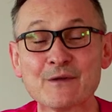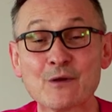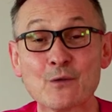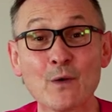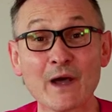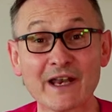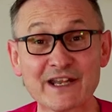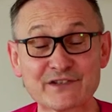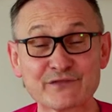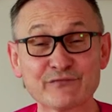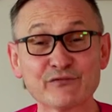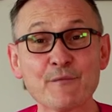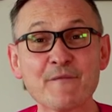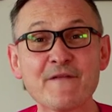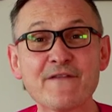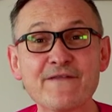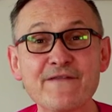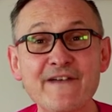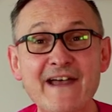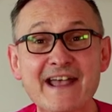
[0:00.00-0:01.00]
Well, it's from
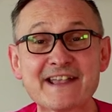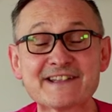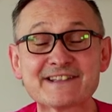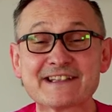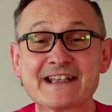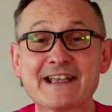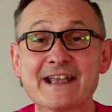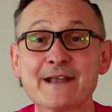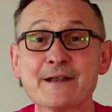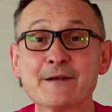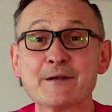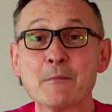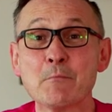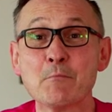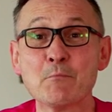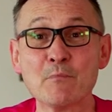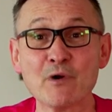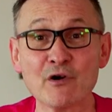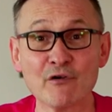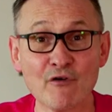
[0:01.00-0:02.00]
Fez in
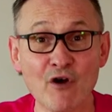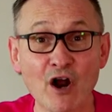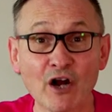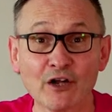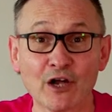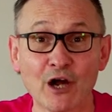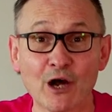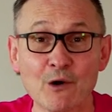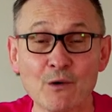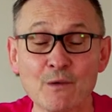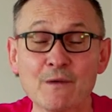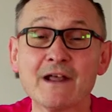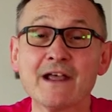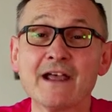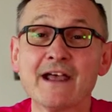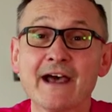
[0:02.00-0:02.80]
Morocco,